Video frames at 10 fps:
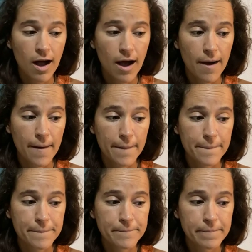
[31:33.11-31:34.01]

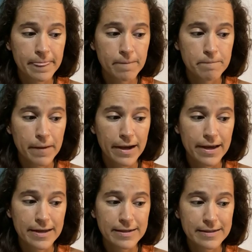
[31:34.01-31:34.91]
Um,
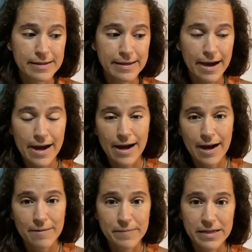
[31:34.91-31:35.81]
but
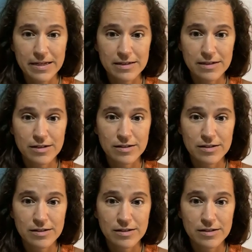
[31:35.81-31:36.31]
yeah, I mean,